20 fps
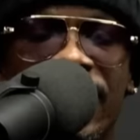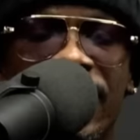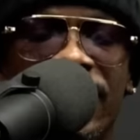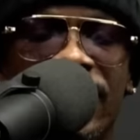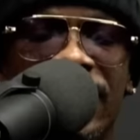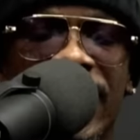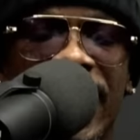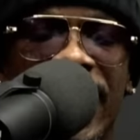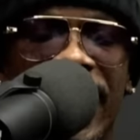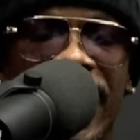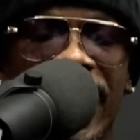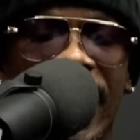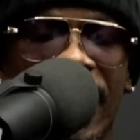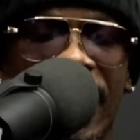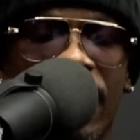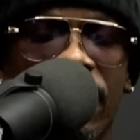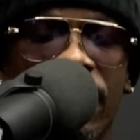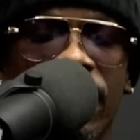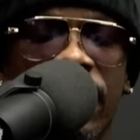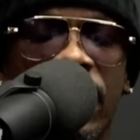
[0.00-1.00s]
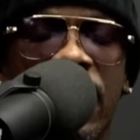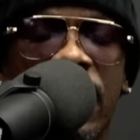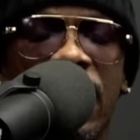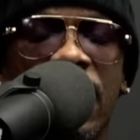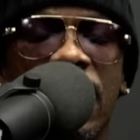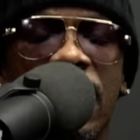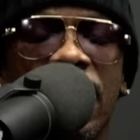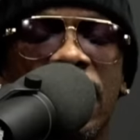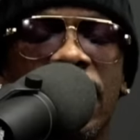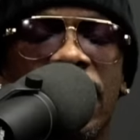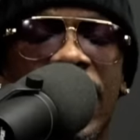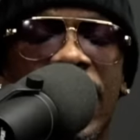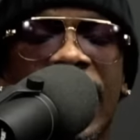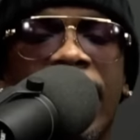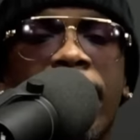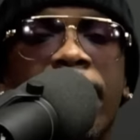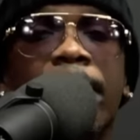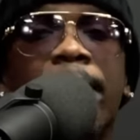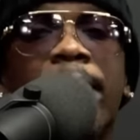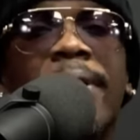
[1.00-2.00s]
that have
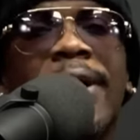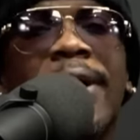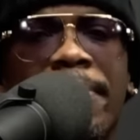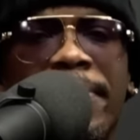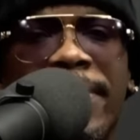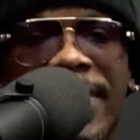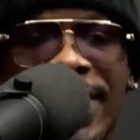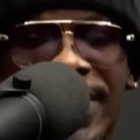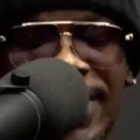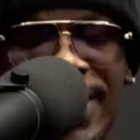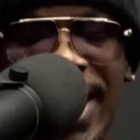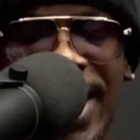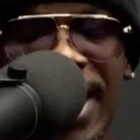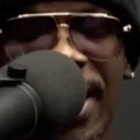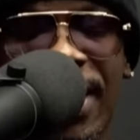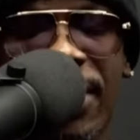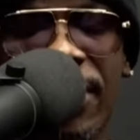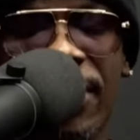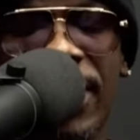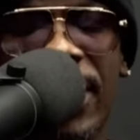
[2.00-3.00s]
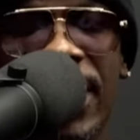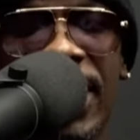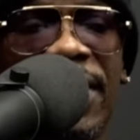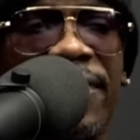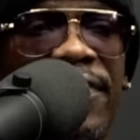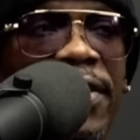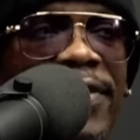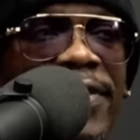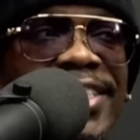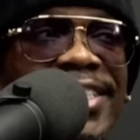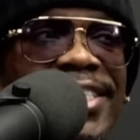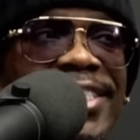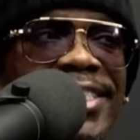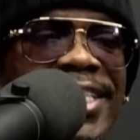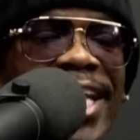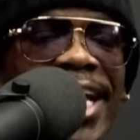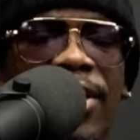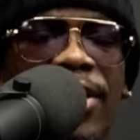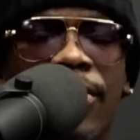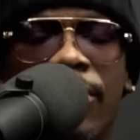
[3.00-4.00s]
came public now in a very
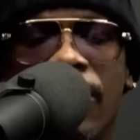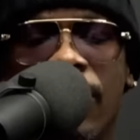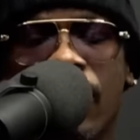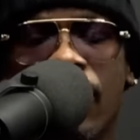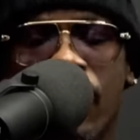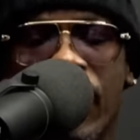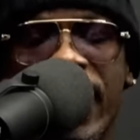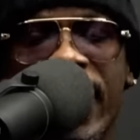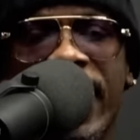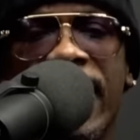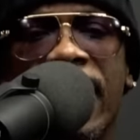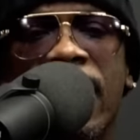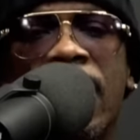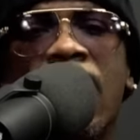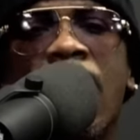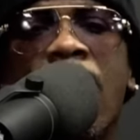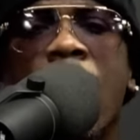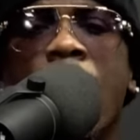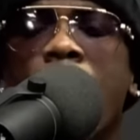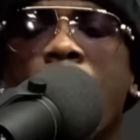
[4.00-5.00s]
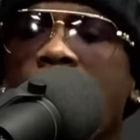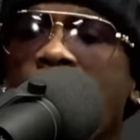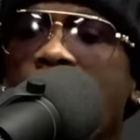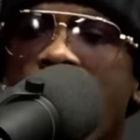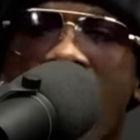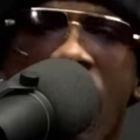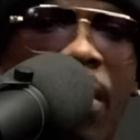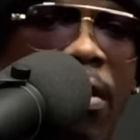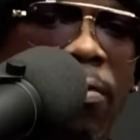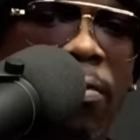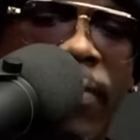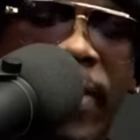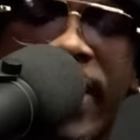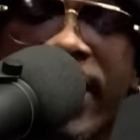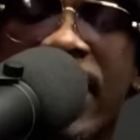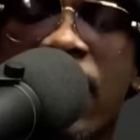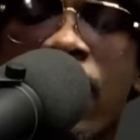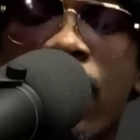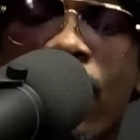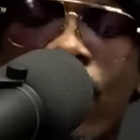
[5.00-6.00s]
secular way were
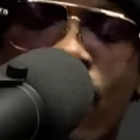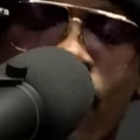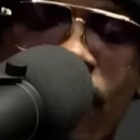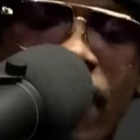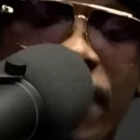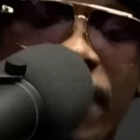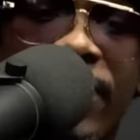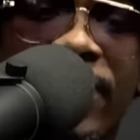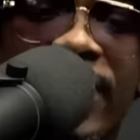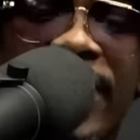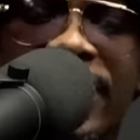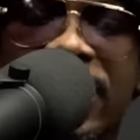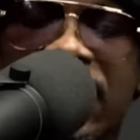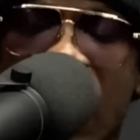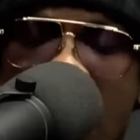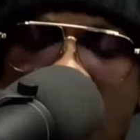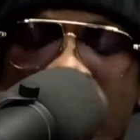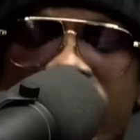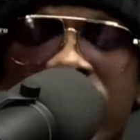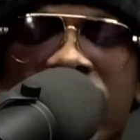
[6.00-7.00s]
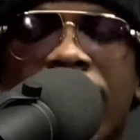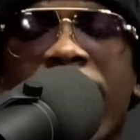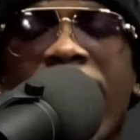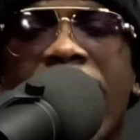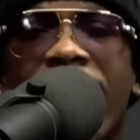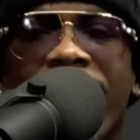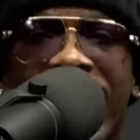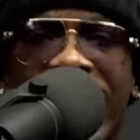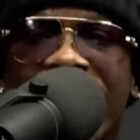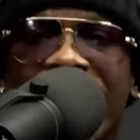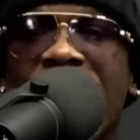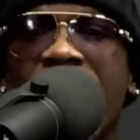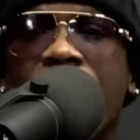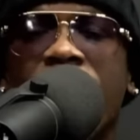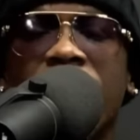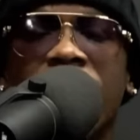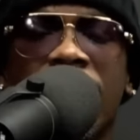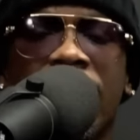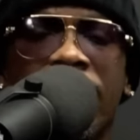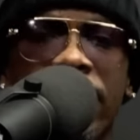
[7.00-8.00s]
already rumored and talked about in our
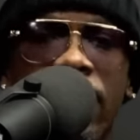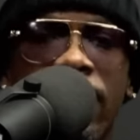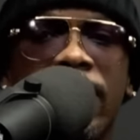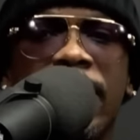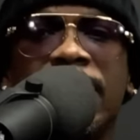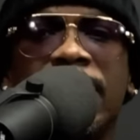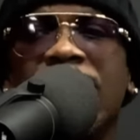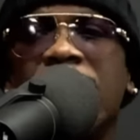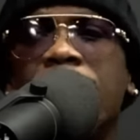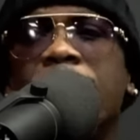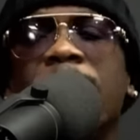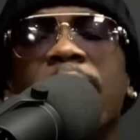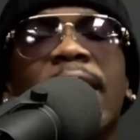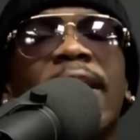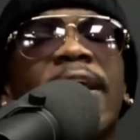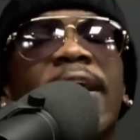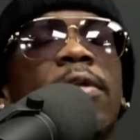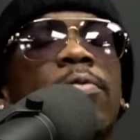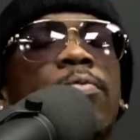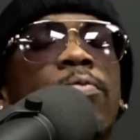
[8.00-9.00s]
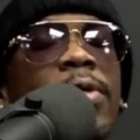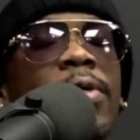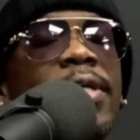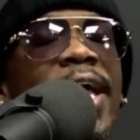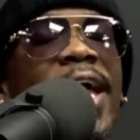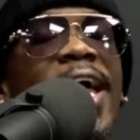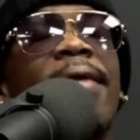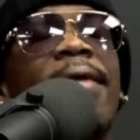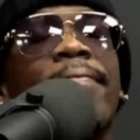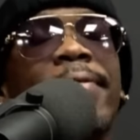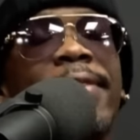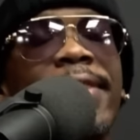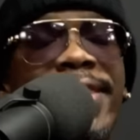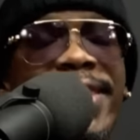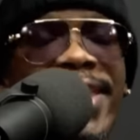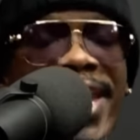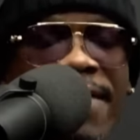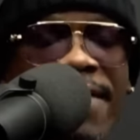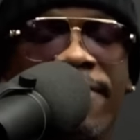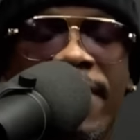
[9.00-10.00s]
community, but it would have
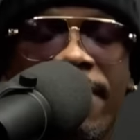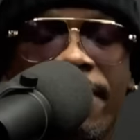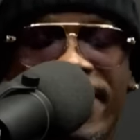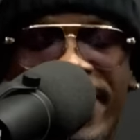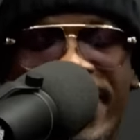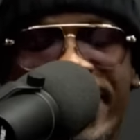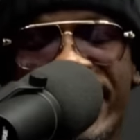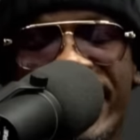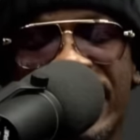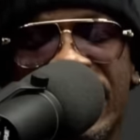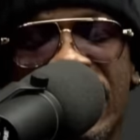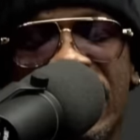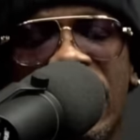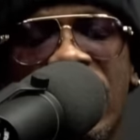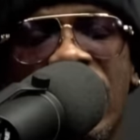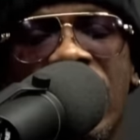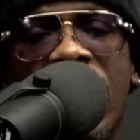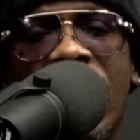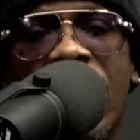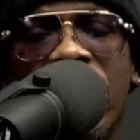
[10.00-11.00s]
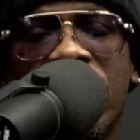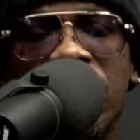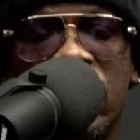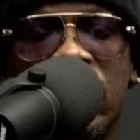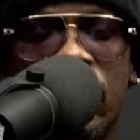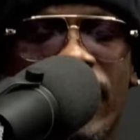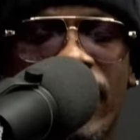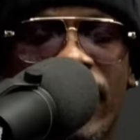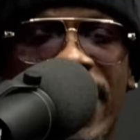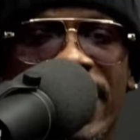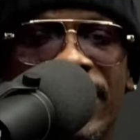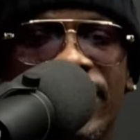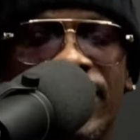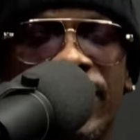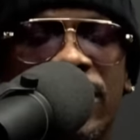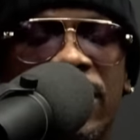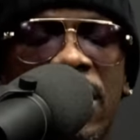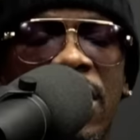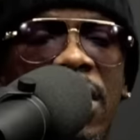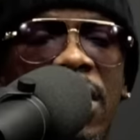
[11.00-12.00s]
never been addressed
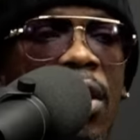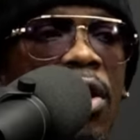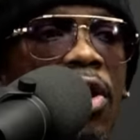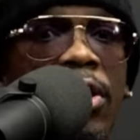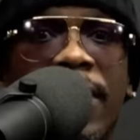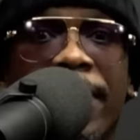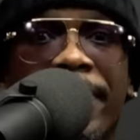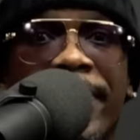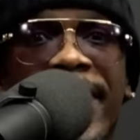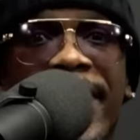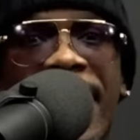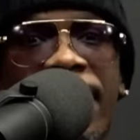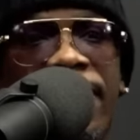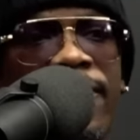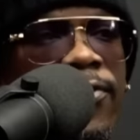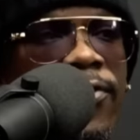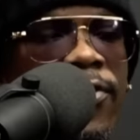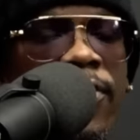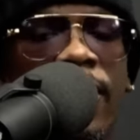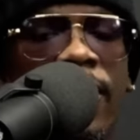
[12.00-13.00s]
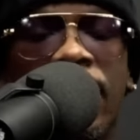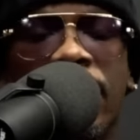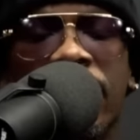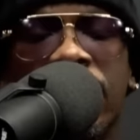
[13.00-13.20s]
on a platform